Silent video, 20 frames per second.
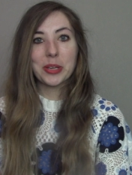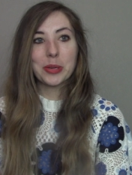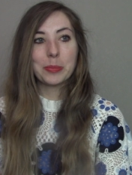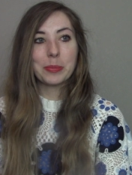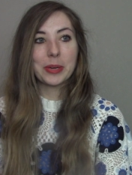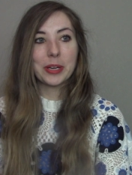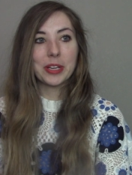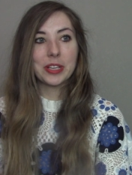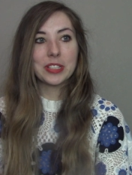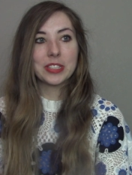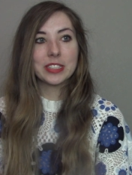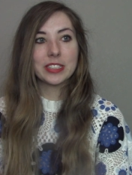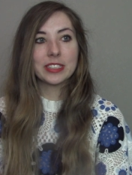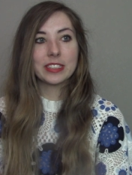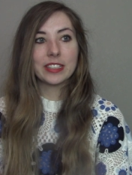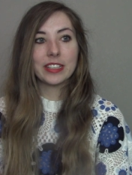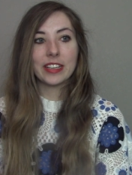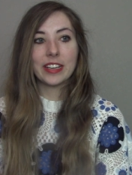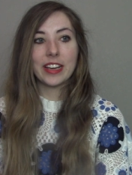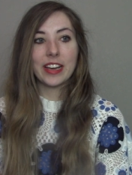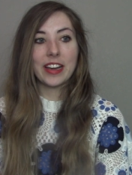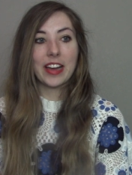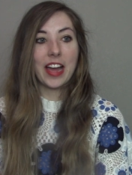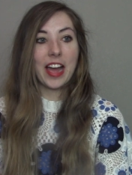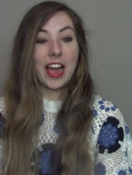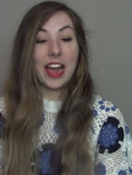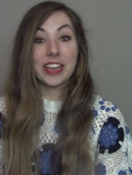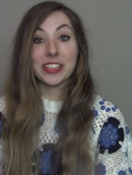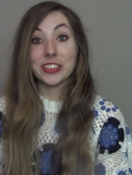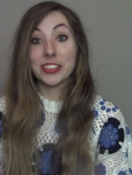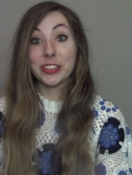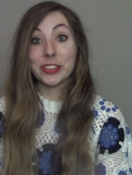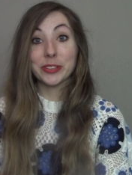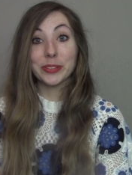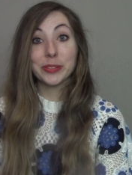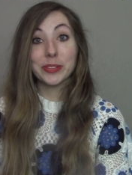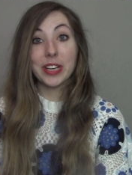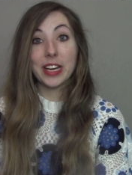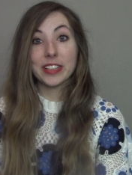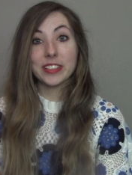a purse, I
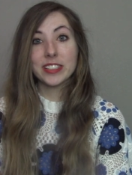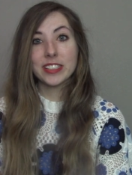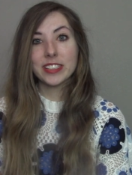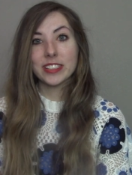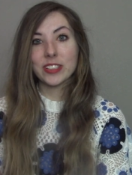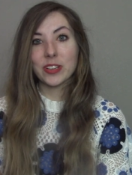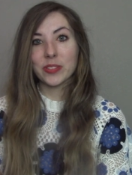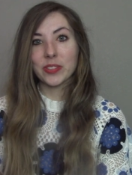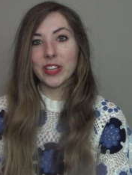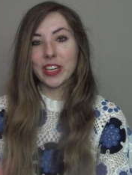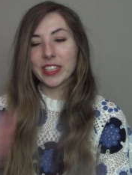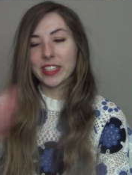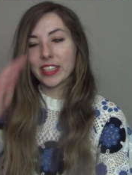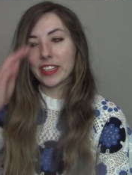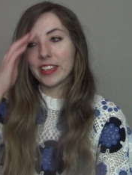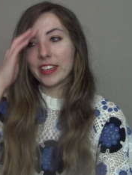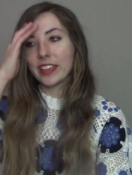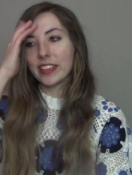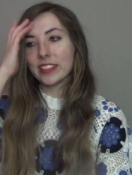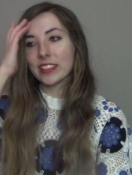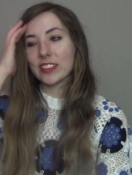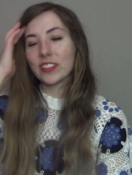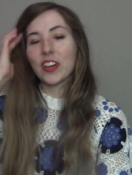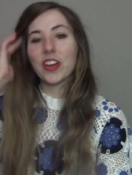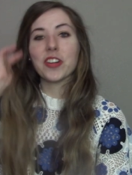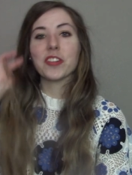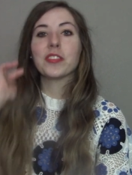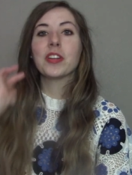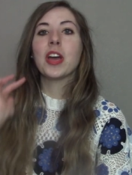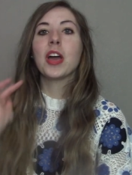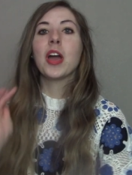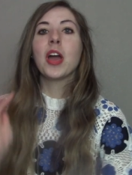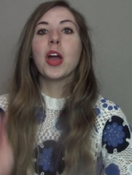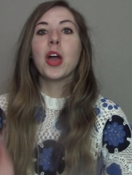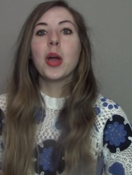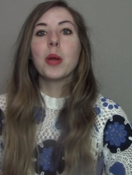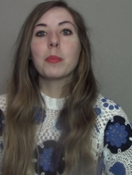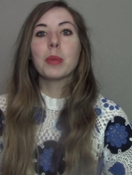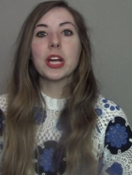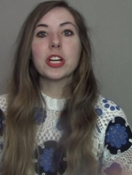do. I just don't like it. It's a lot of
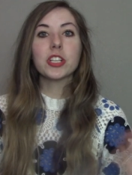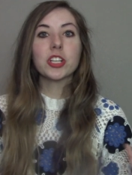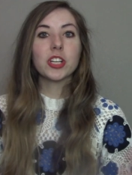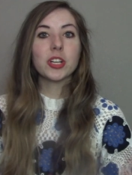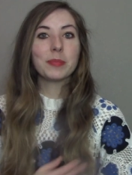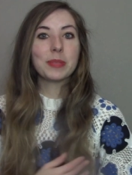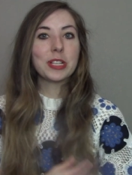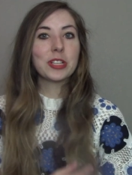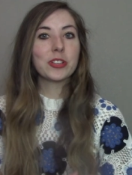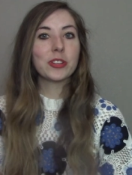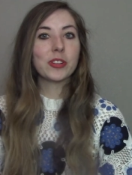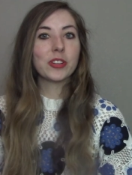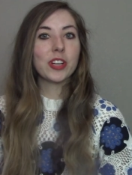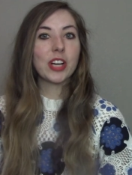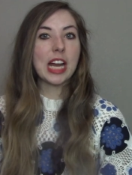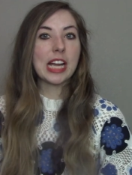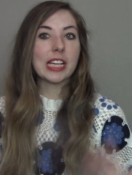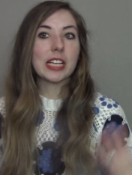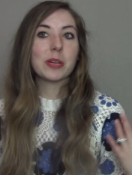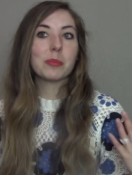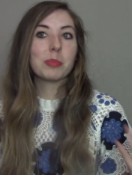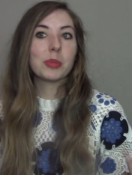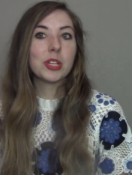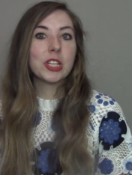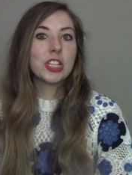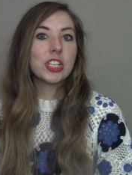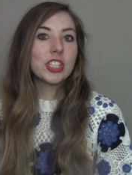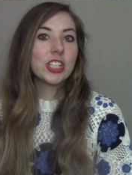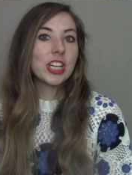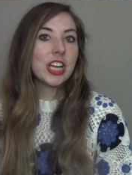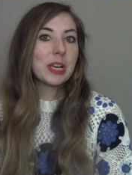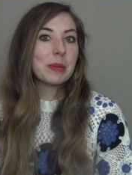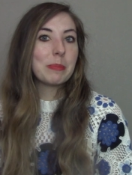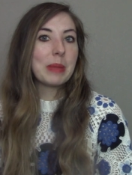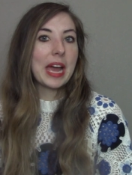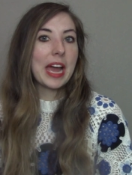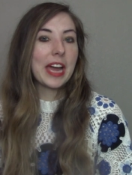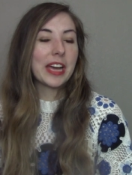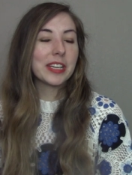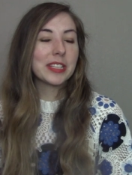pressure on my shoulder. I can appreciate
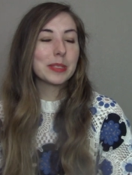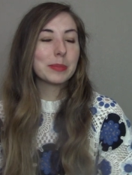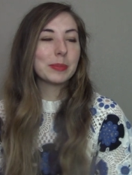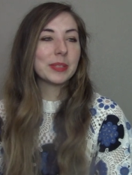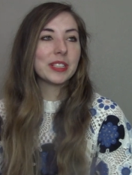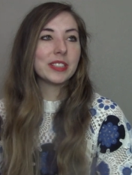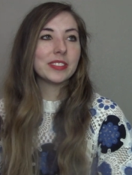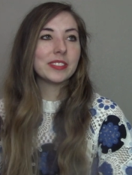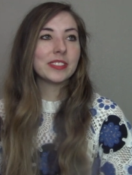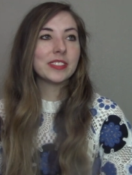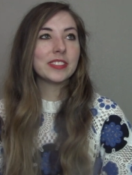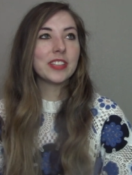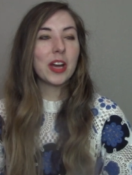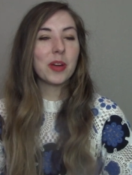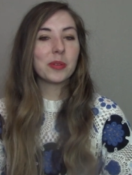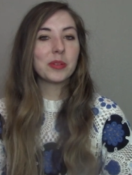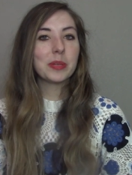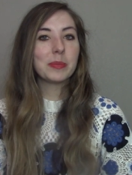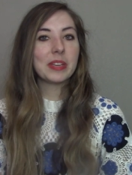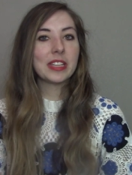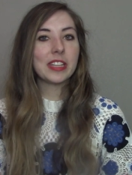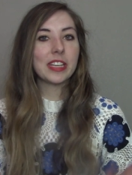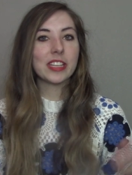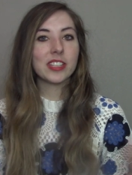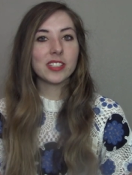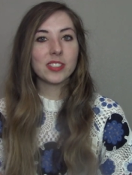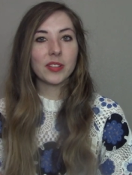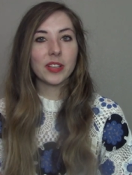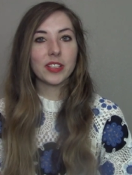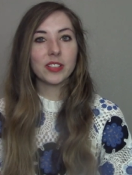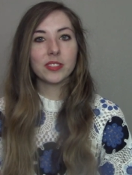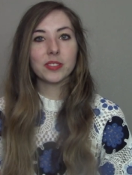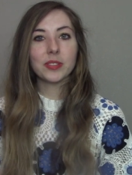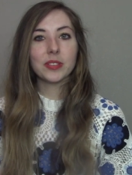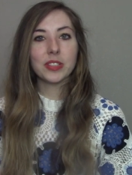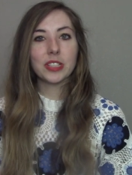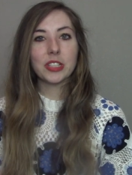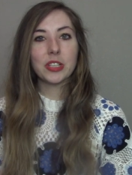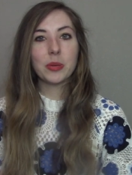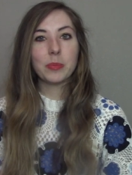bags, but not really my thing, so I don't
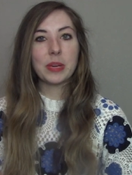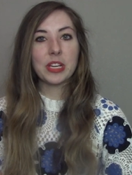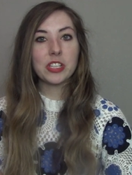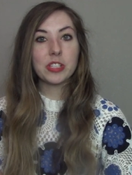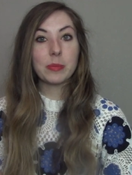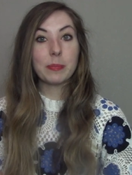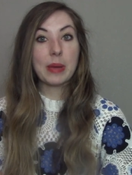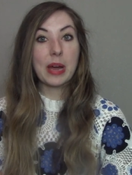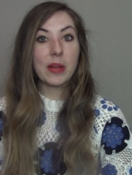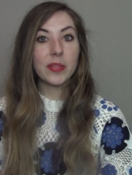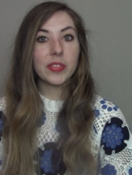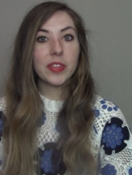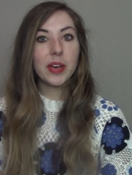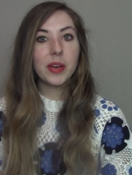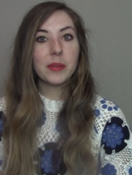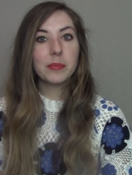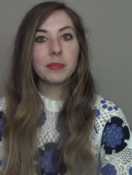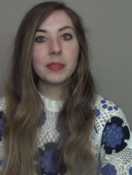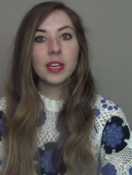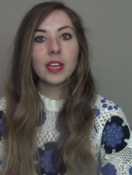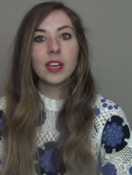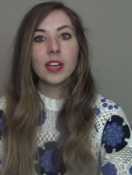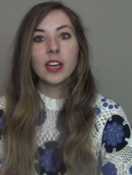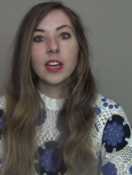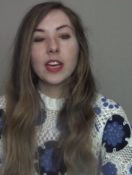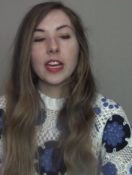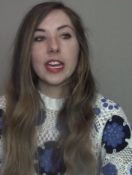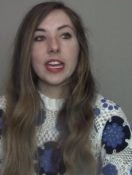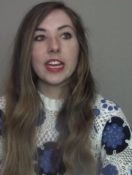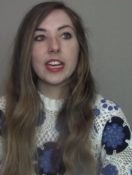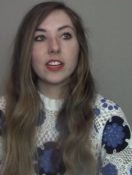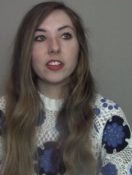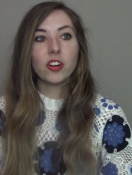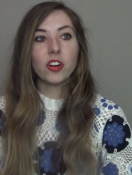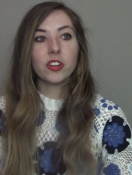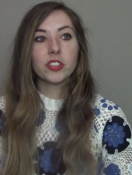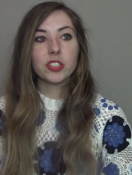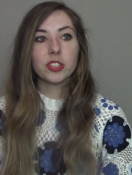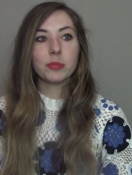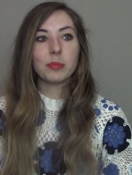really know much about them and
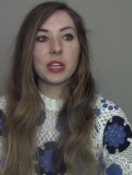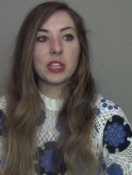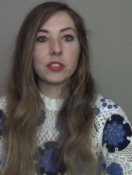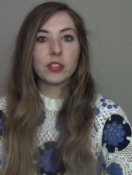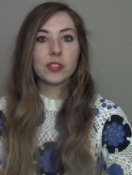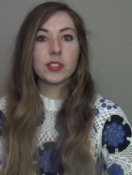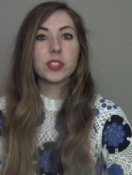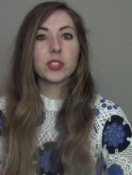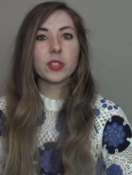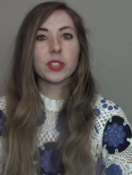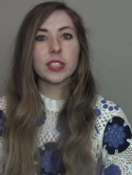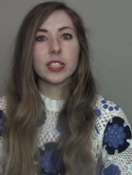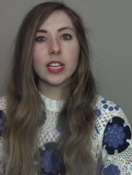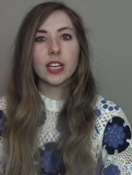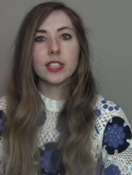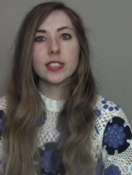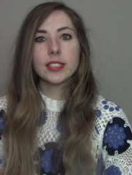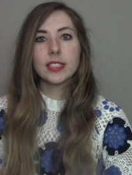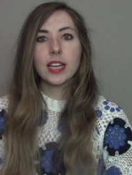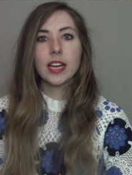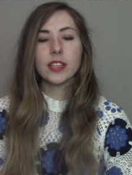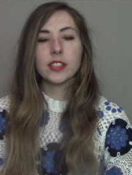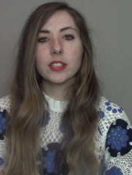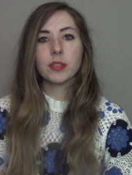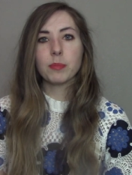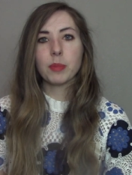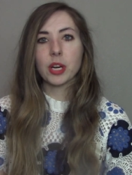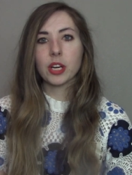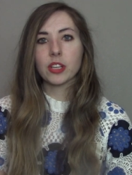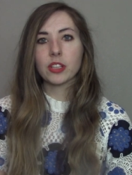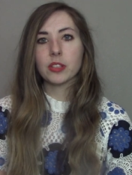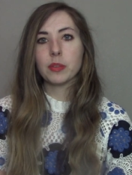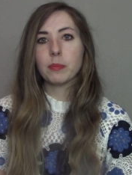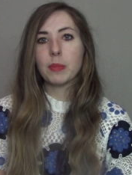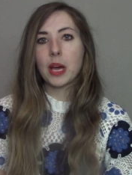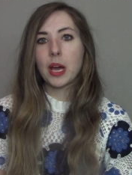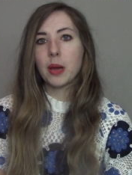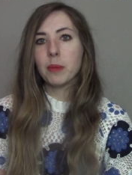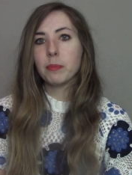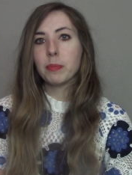also my thrift store does tend to mark them
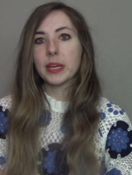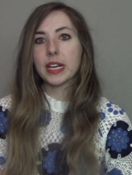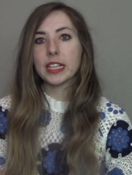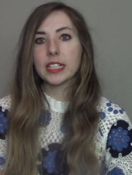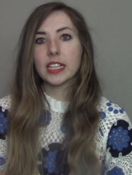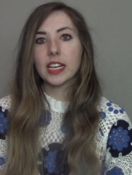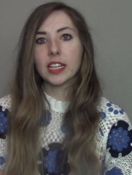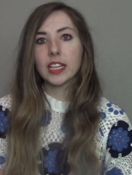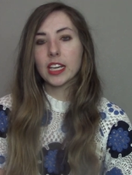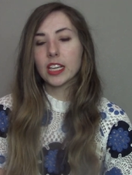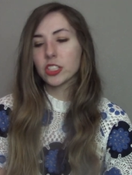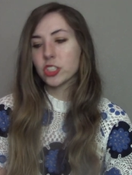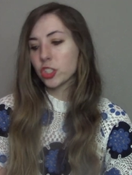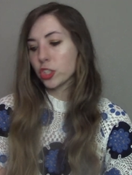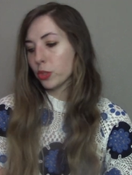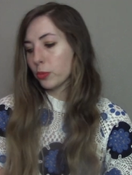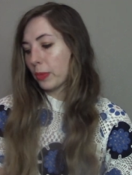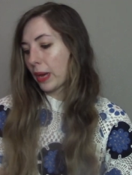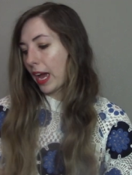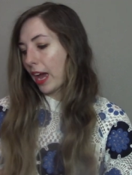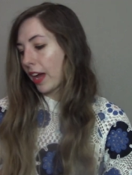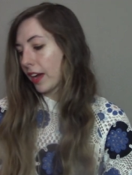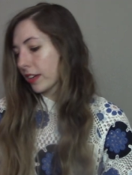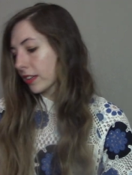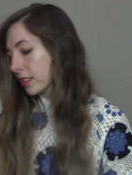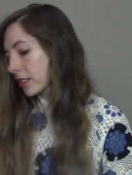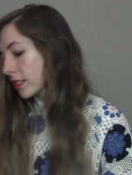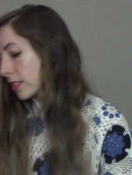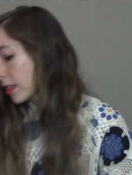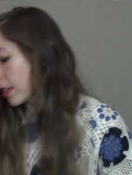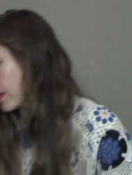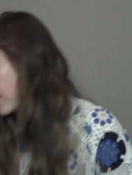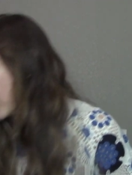up, but I did get two bags.